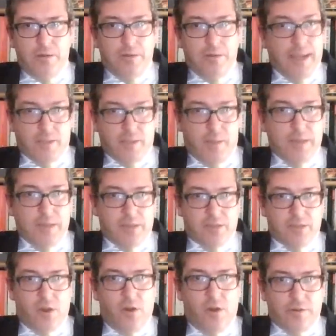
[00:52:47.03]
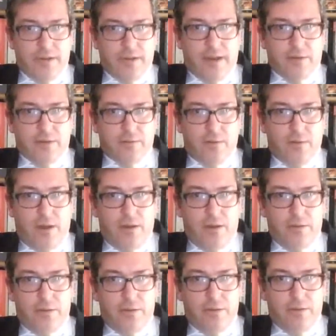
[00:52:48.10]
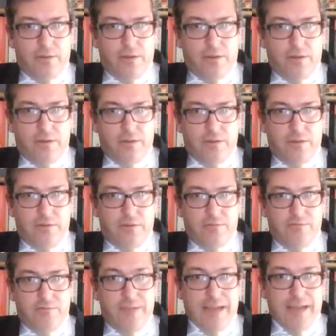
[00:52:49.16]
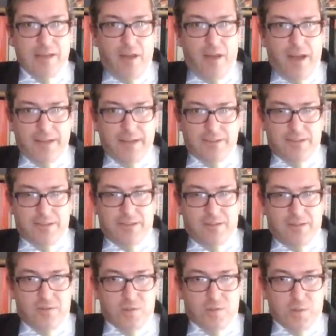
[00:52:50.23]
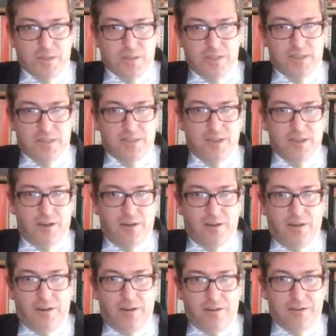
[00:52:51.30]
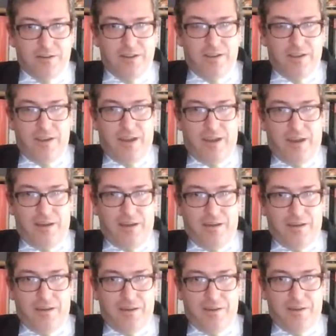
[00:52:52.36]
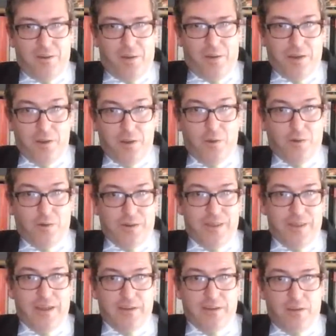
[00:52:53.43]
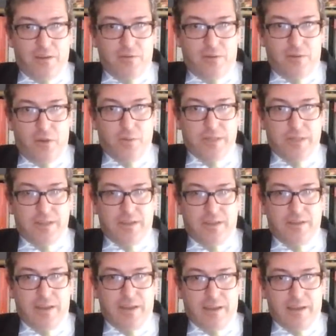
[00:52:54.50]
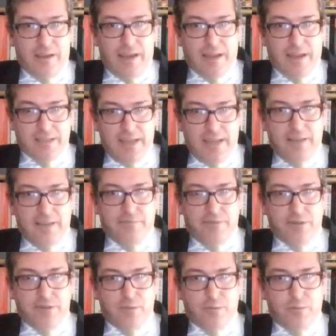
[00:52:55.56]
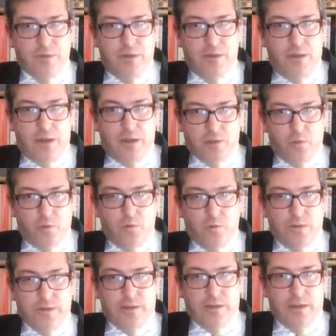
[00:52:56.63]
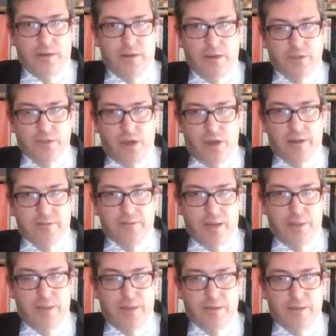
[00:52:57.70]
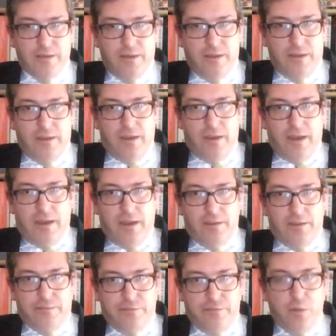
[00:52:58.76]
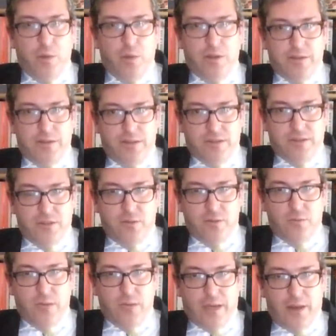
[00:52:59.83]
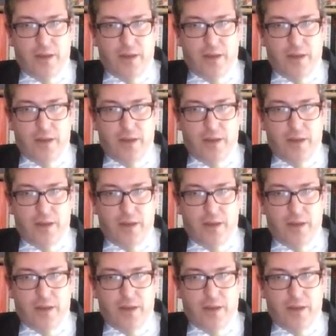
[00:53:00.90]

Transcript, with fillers: that space has gone now. Uh, the the the red lines that used to exist are, are uh, you know, are no longer there. No, nobody has any freedom at all in, in, in China. And I think uh, the free world needs to wake